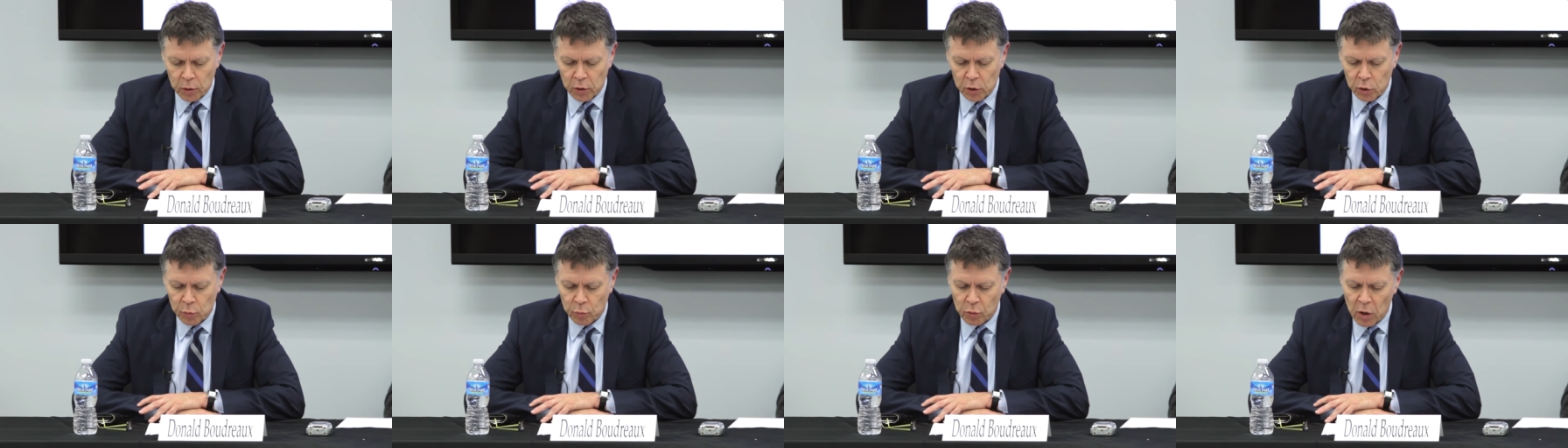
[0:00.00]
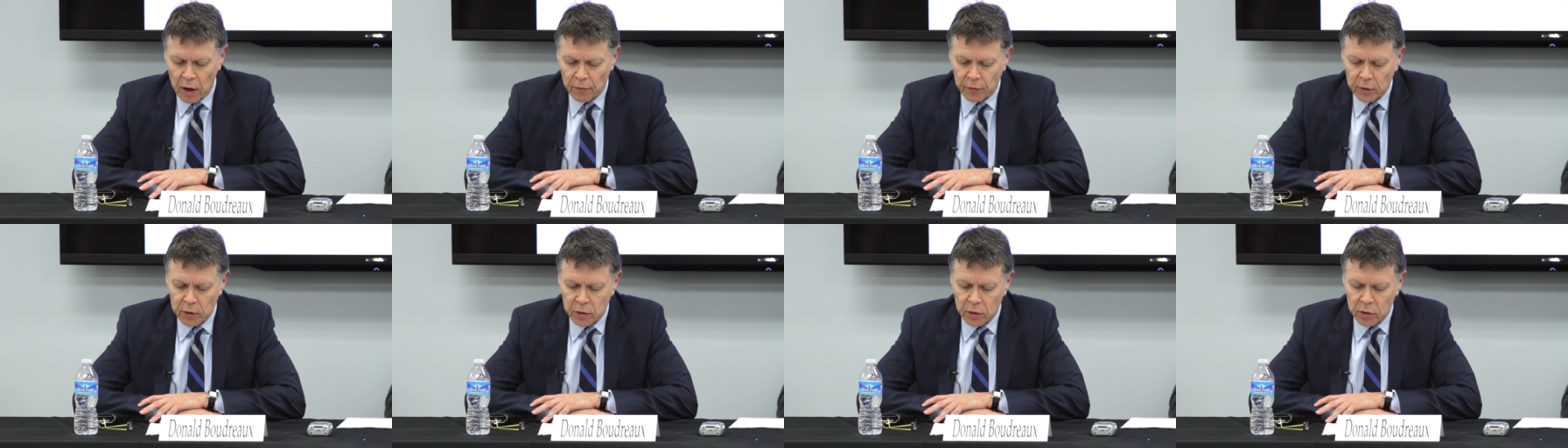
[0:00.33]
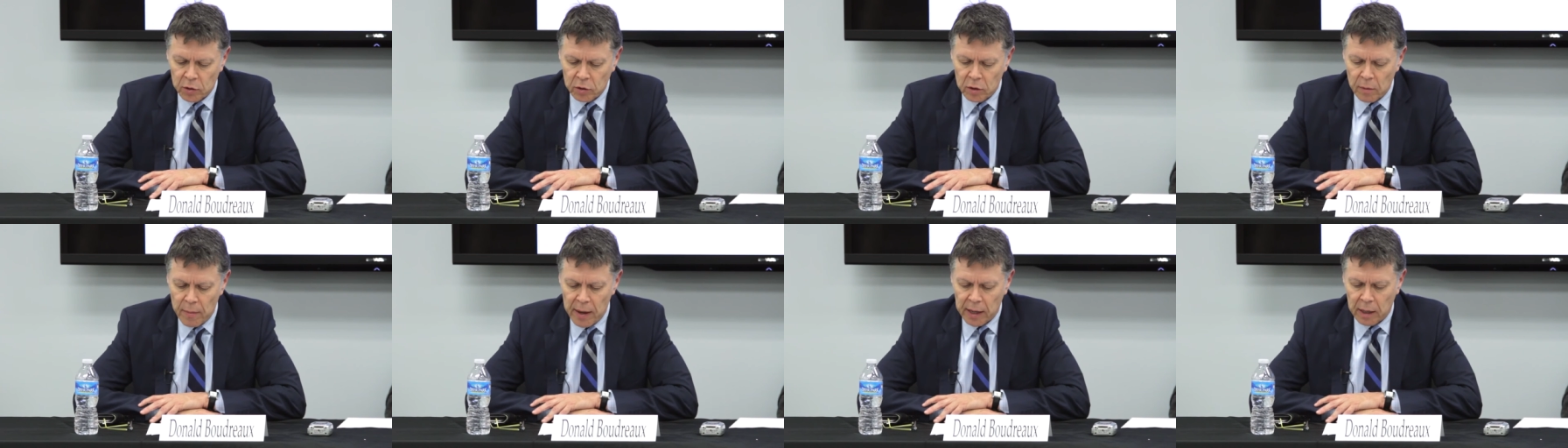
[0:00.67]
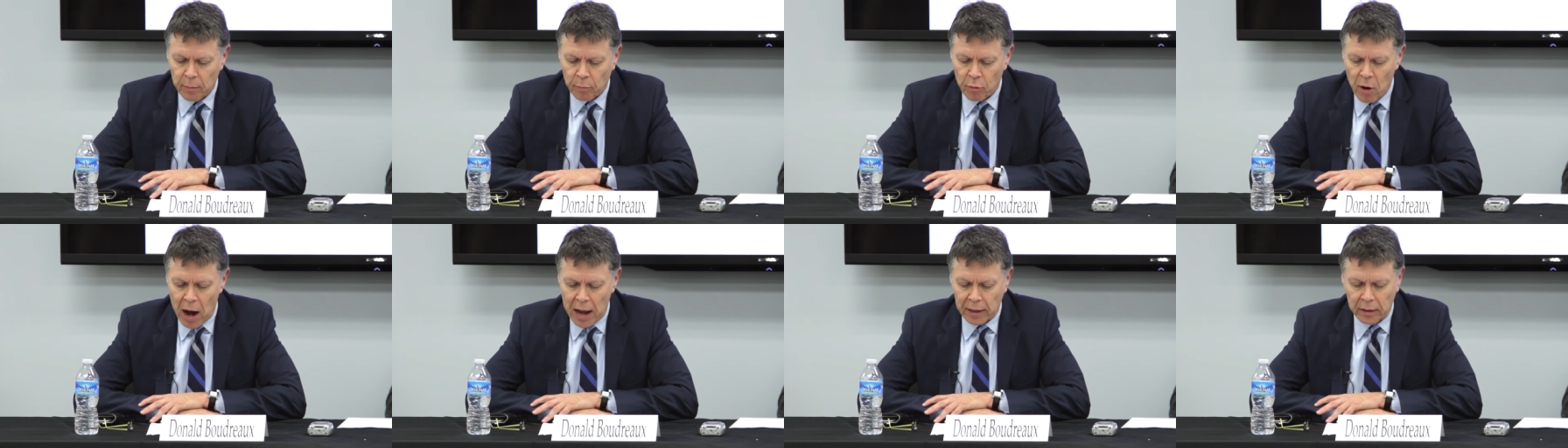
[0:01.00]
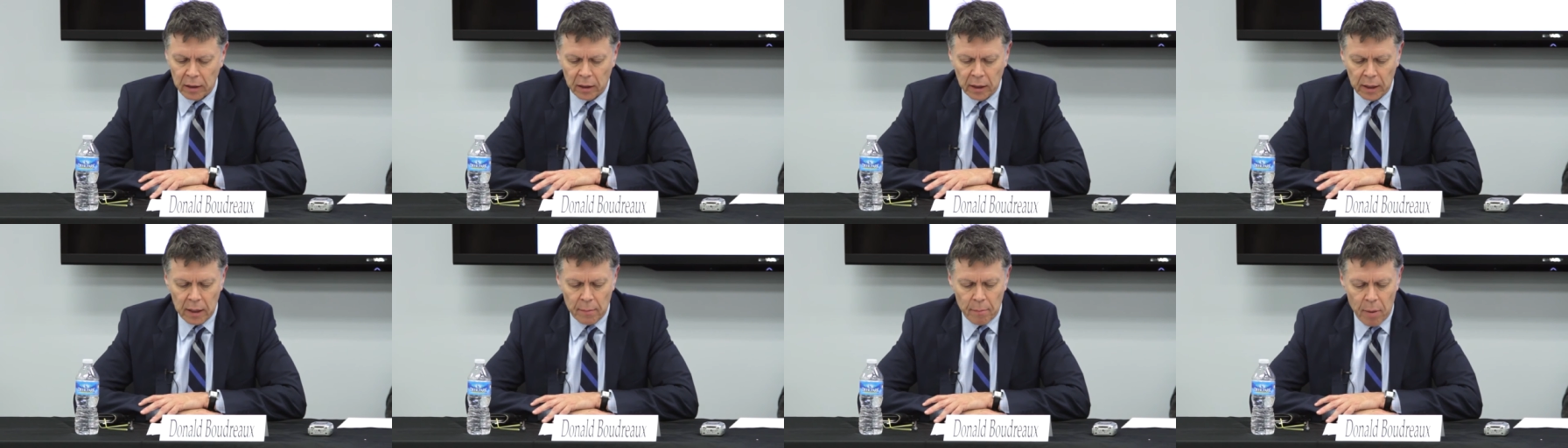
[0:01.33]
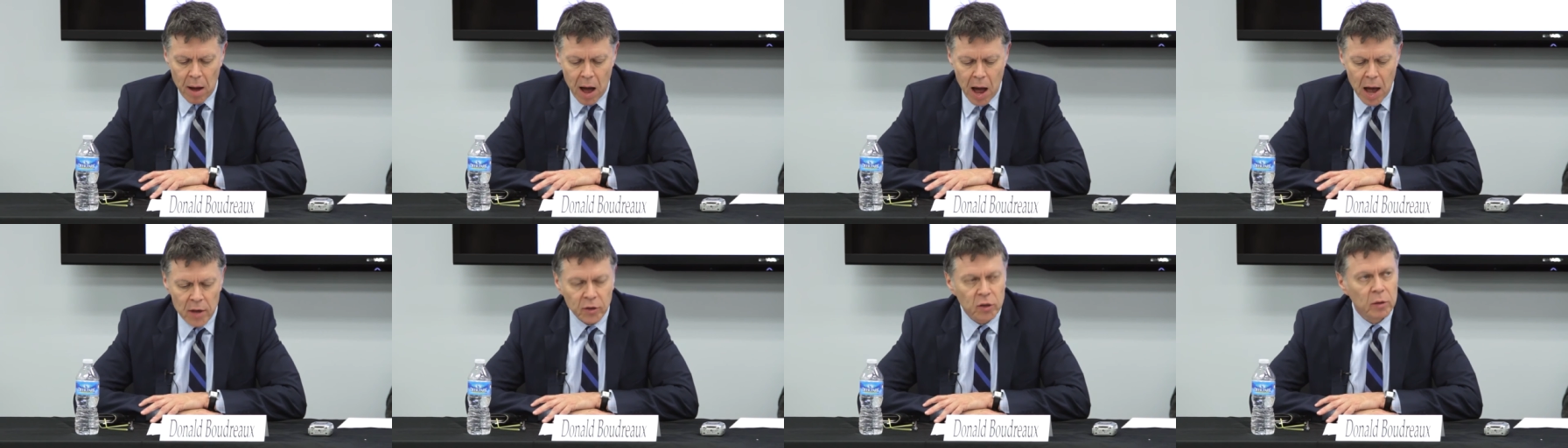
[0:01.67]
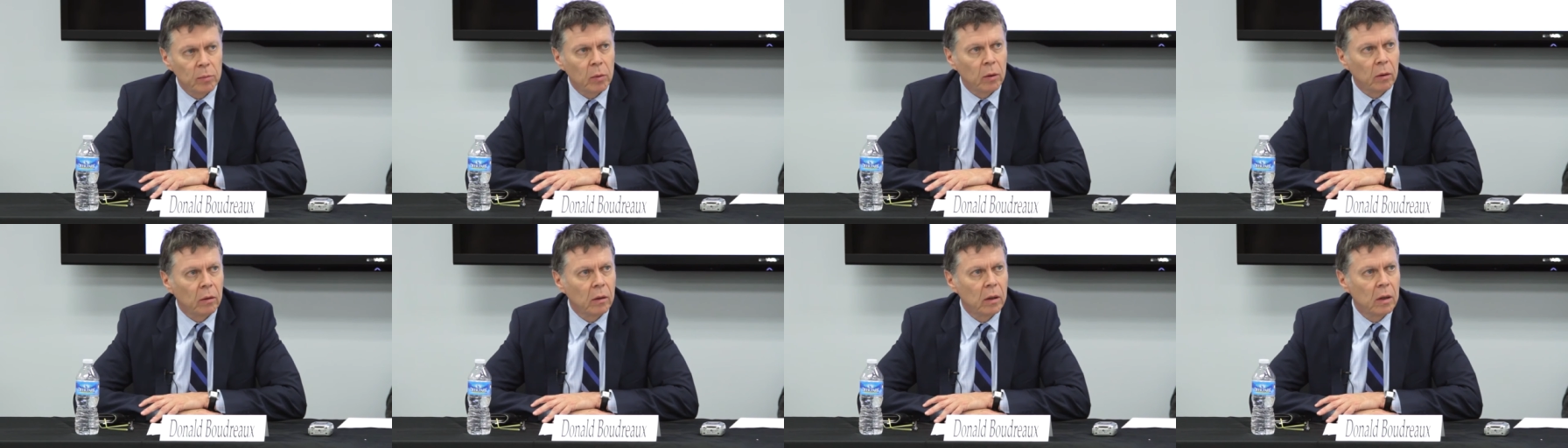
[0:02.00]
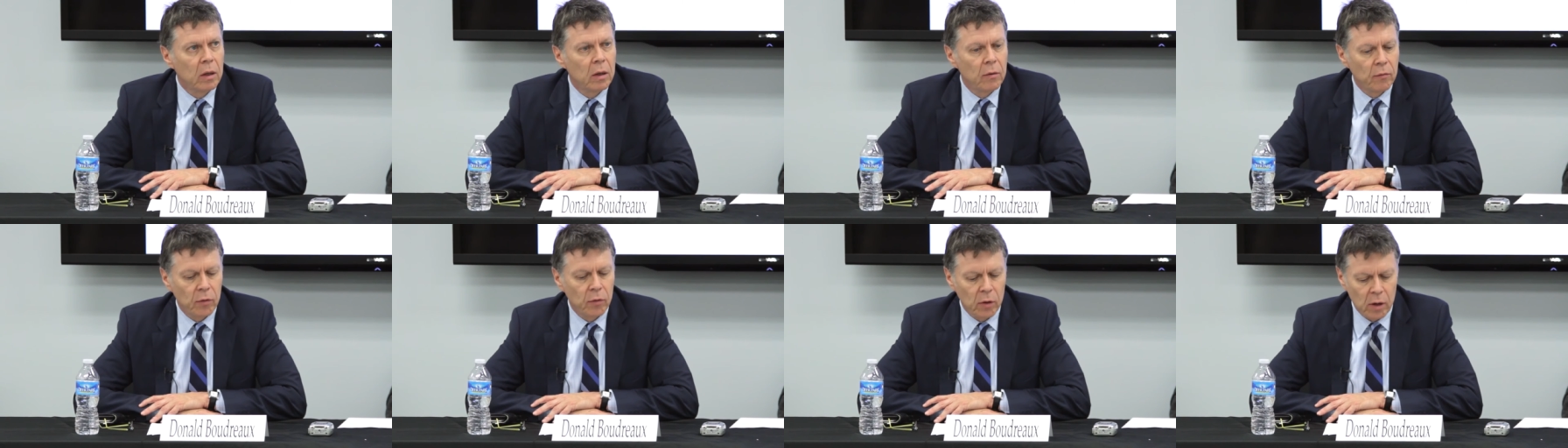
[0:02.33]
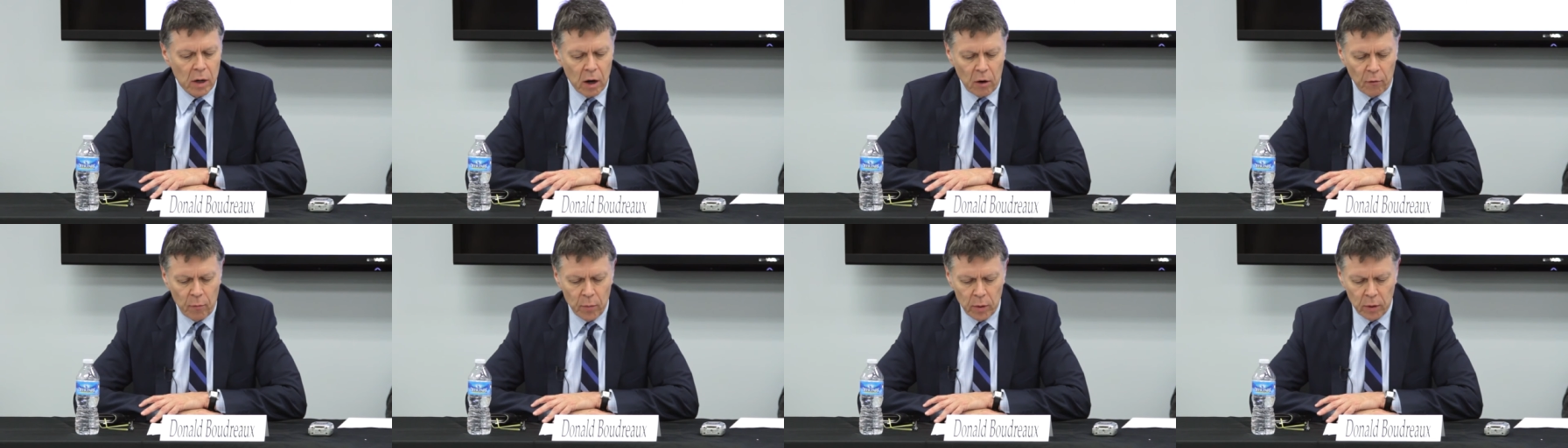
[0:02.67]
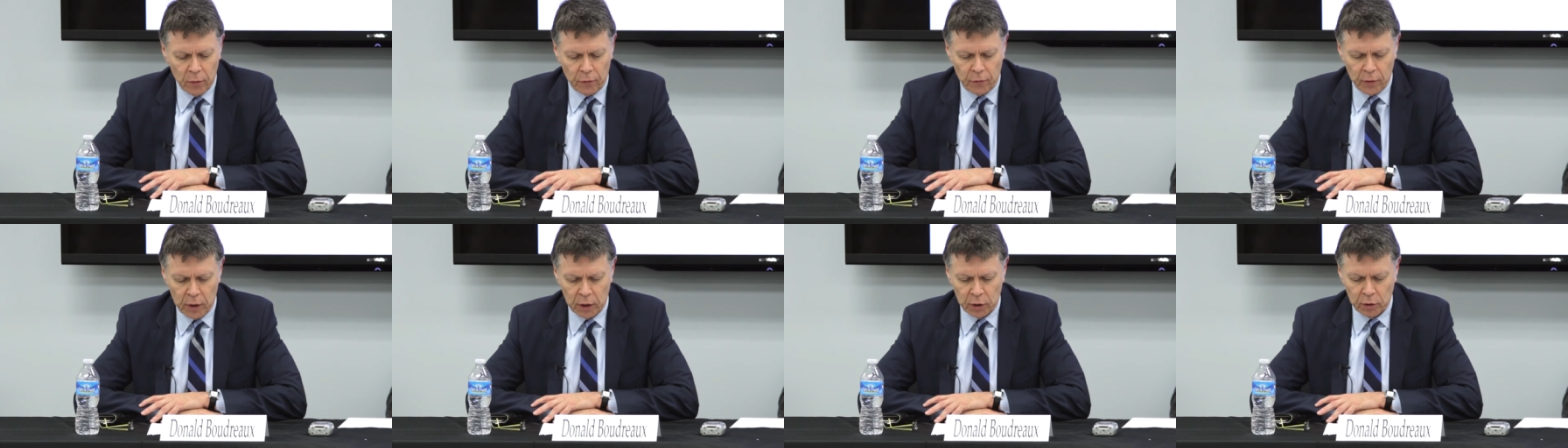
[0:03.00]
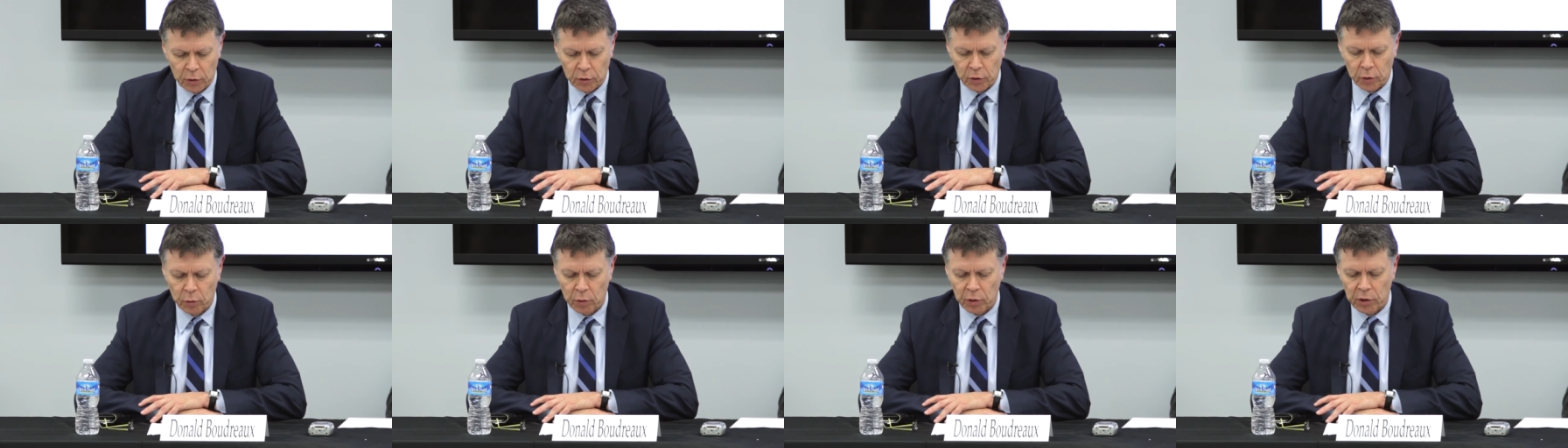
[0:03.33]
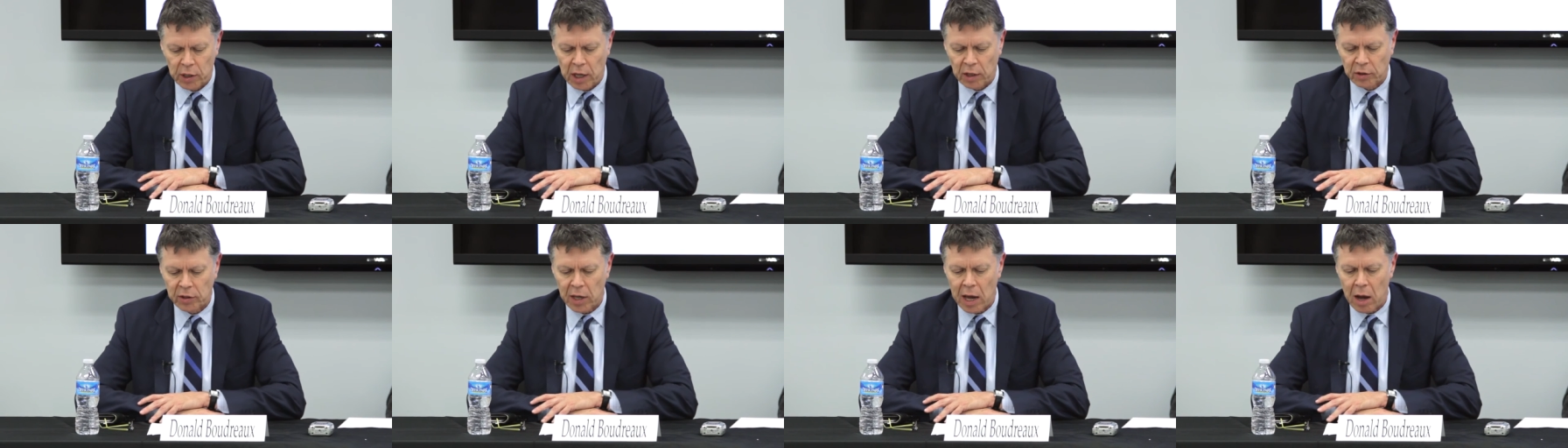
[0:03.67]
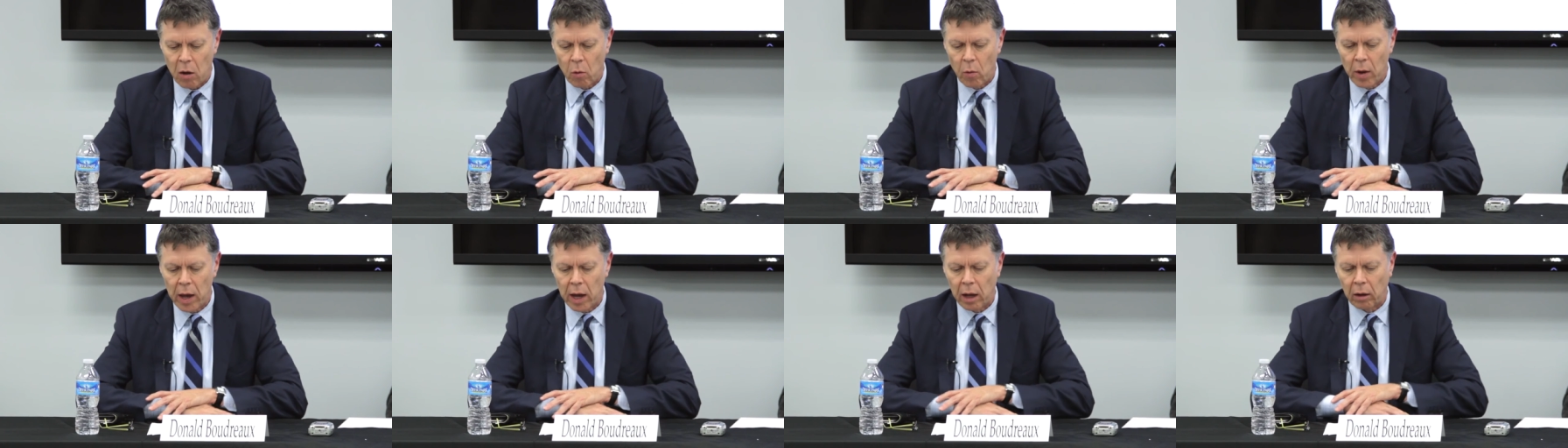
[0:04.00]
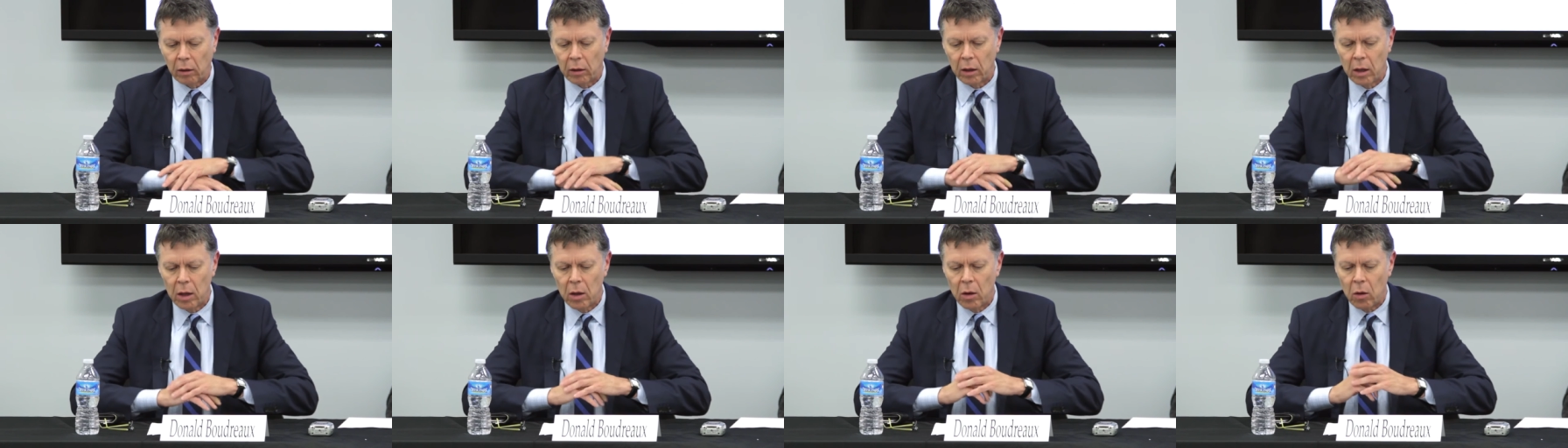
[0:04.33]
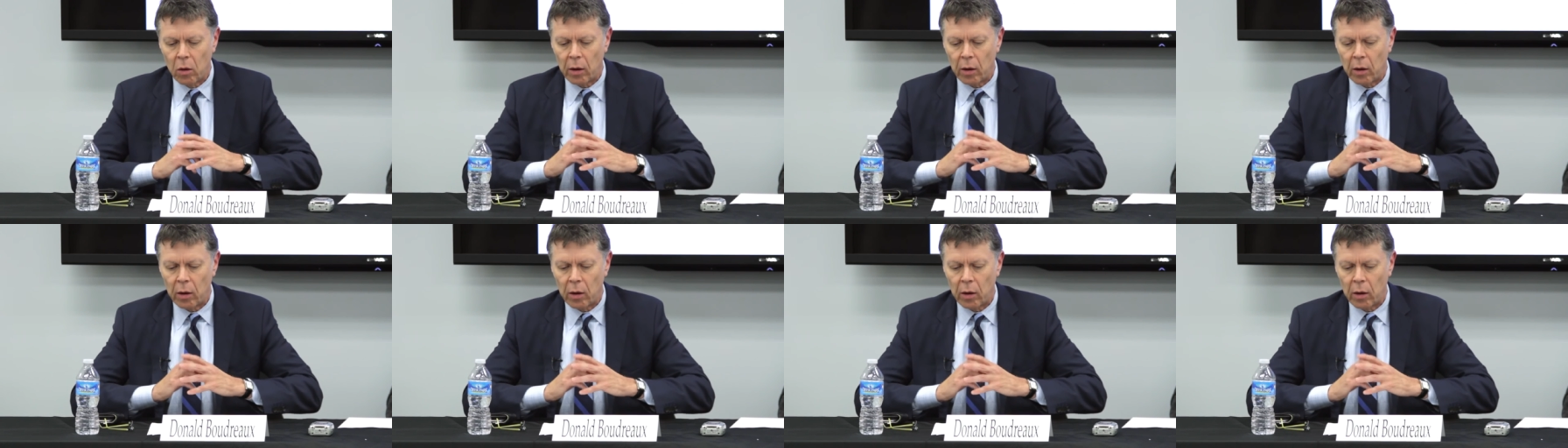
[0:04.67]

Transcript: person's preferences to make it practically impossible for government officials to assess how well